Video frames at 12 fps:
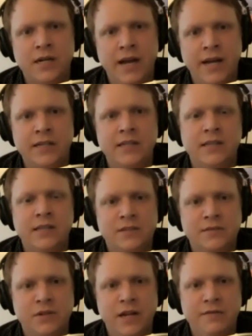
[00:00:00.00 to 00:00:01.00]
editing this
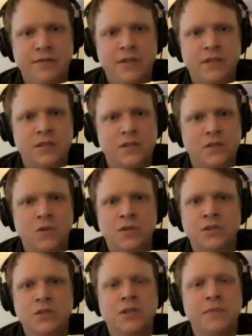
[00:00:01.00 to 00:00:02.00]
for Netflix, or
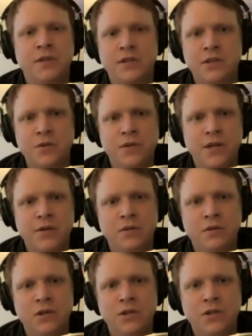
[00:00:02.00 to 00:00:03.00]
is there something new that you
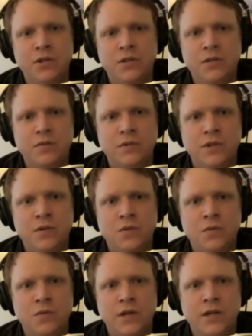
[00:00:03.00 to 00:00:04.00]
learned while you were
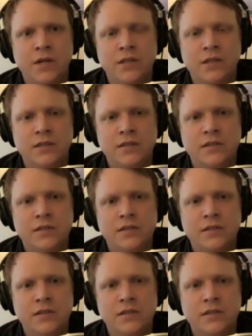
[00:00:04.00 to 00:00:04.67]
working on this?